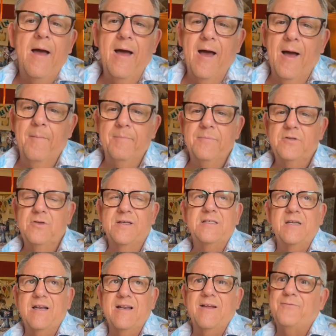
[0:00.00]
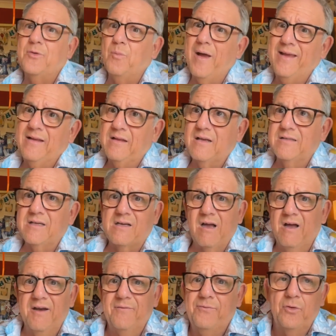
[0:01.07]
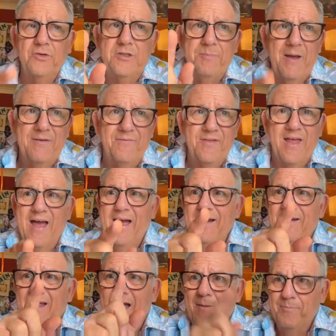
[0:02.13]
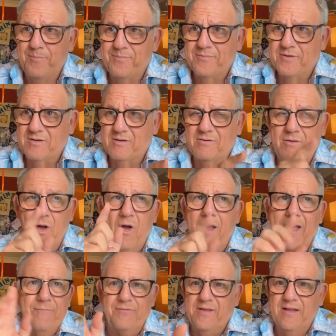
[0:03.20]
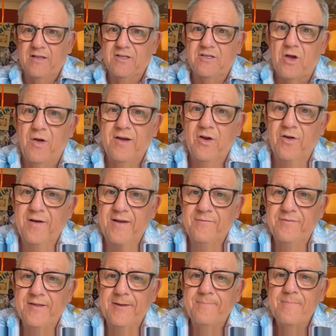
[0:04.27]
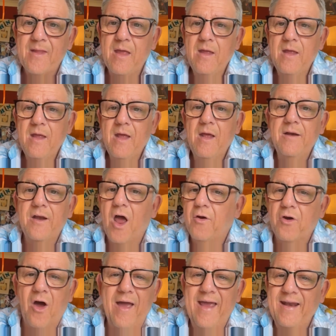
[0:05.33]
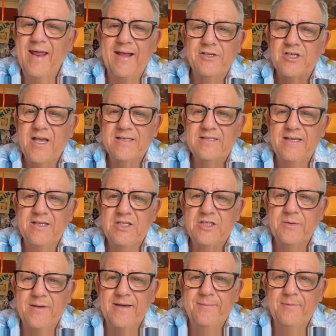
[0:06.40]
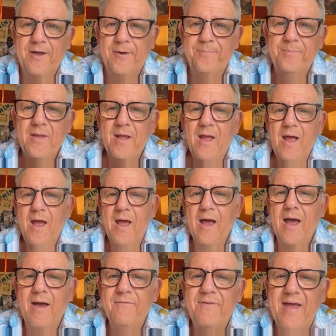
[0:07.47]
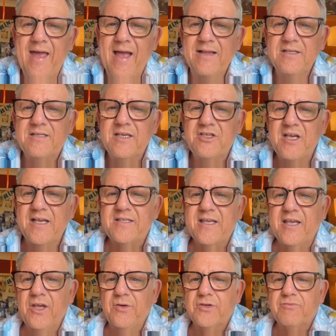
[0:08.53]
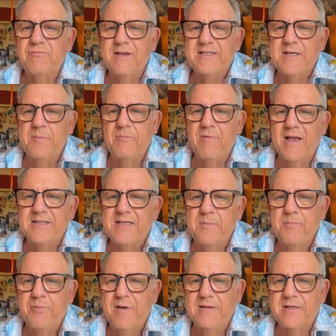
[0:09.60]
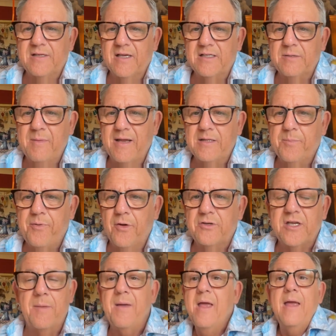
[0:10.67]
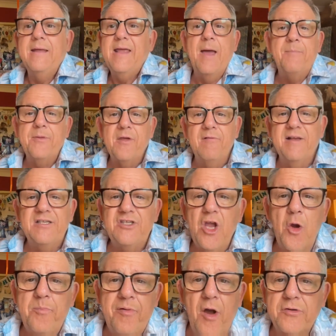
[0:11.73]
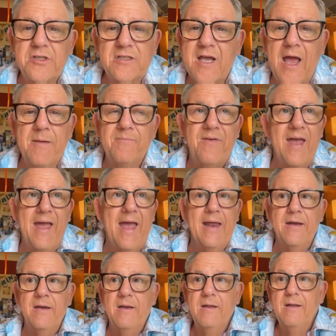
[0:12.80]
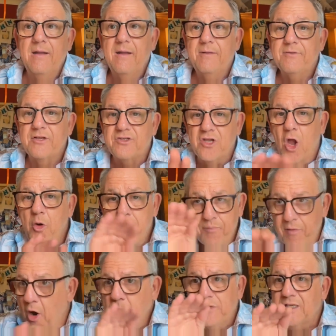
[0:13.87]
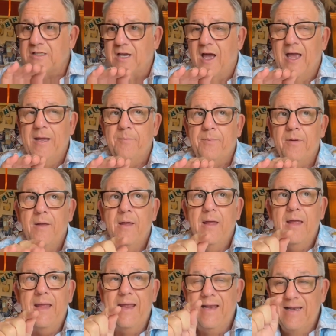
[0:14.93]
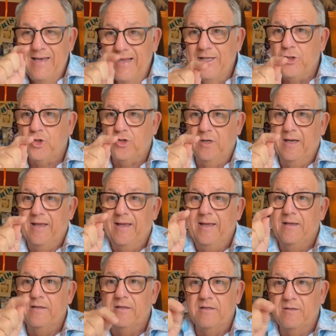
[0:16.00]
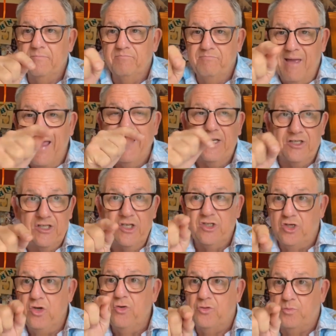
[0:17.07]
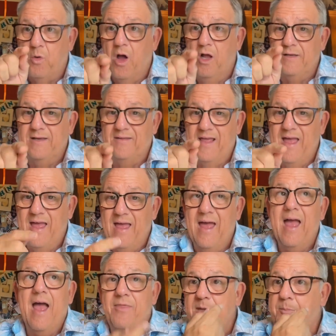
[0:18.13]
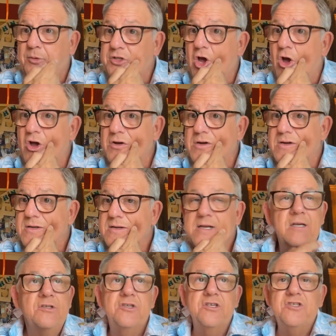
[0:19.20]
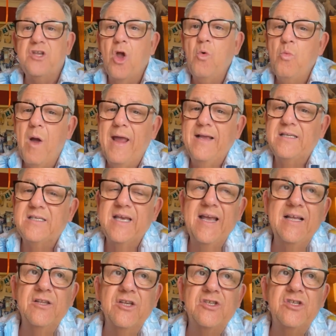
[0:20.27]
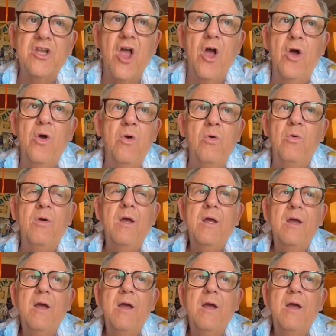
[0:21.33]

So I said I'd have to wait because I can't afford to pay for that and everything that's going on and everything. No, not NHS into it, no. Vayen says, yes, they use resin printer to make the prototype. Yeah, but there is no prototype, Vayen. There's no prototype. It literally makes the tooth while you're there and they put it on. So there's no waiting, there's no...